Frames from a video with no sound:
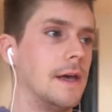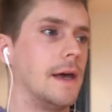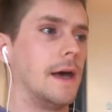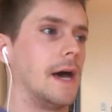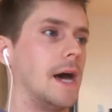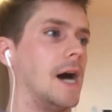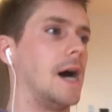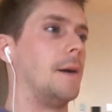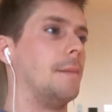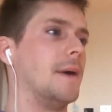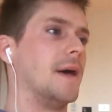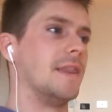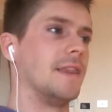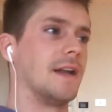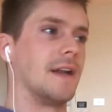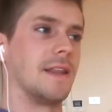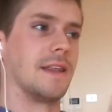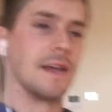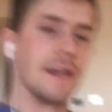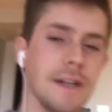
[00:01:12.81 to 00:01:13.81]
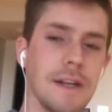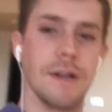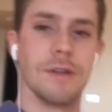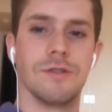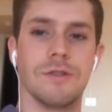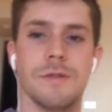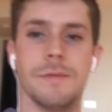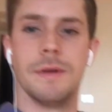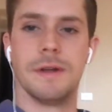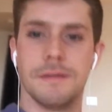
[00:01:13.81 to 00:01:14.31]
And then at the end, I'll
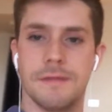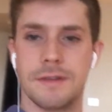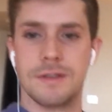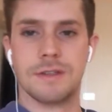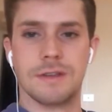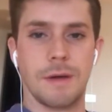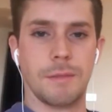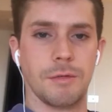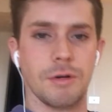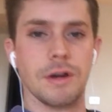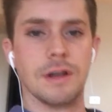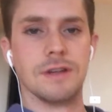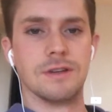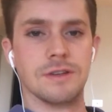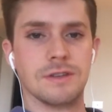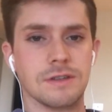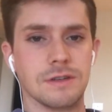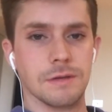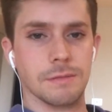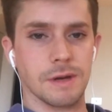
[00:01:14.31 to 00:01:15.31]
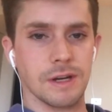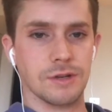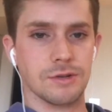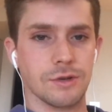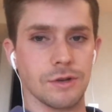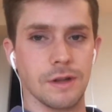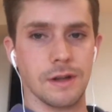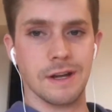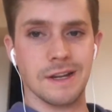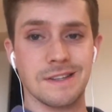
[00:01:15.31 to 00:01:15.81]
do a bit of a summary just to make
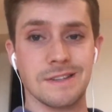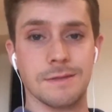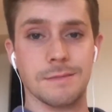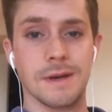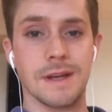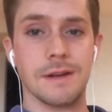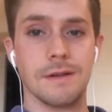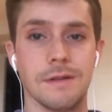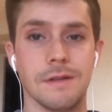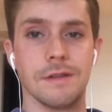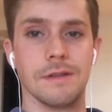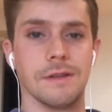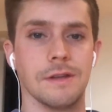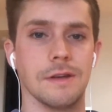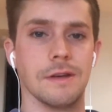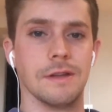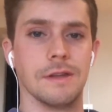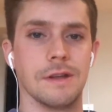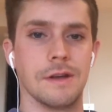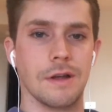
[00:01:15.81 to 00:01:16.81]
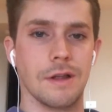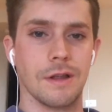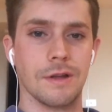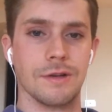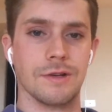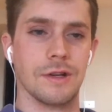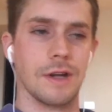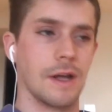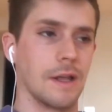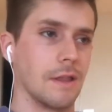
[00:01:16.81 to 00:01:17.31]
sure that I cement the
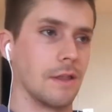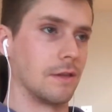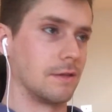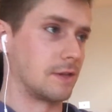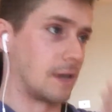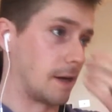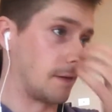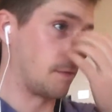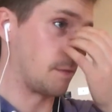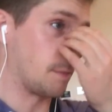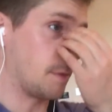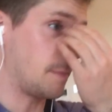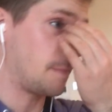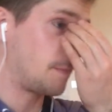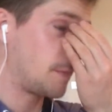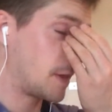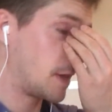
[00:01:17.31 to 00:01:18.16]
knowledge that I take from it.